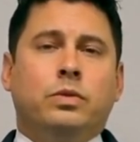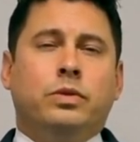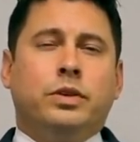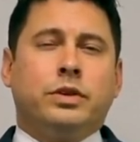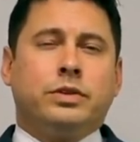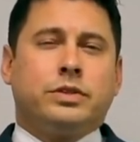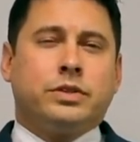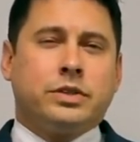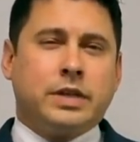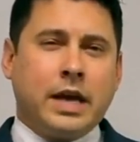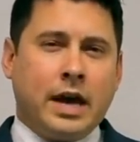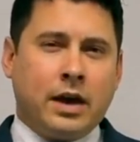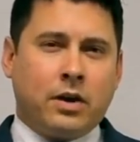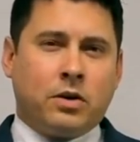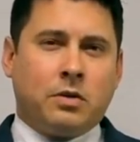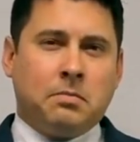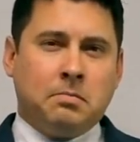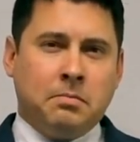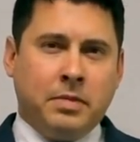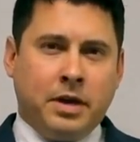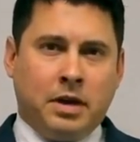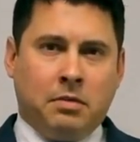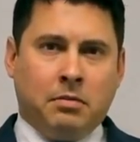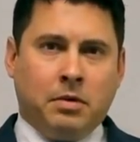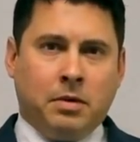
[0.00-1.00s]
The standard
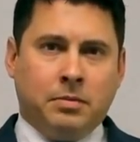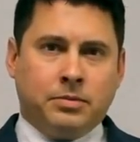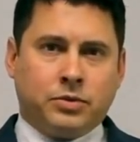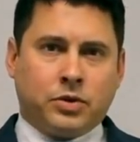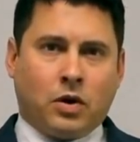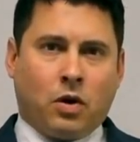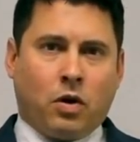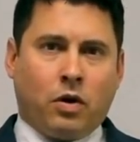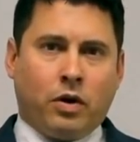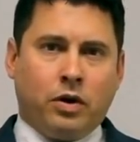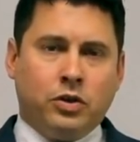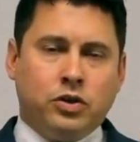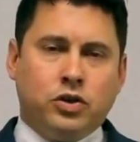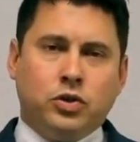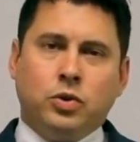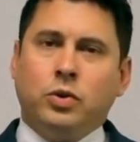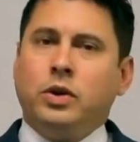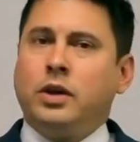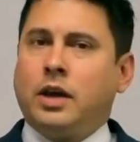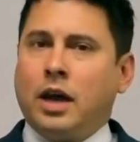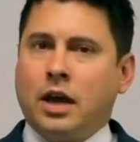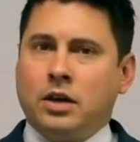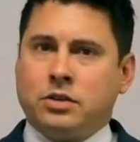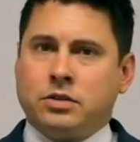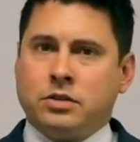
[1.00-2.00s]
minimums are an
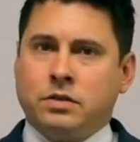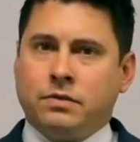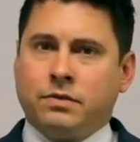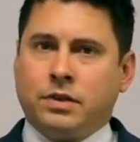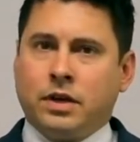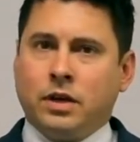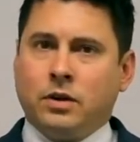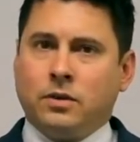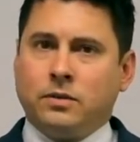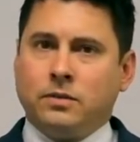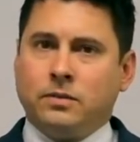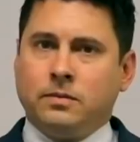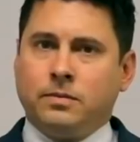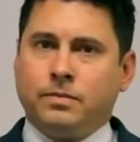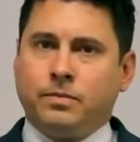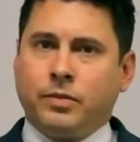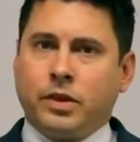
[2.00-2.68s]
adjudication of guilt.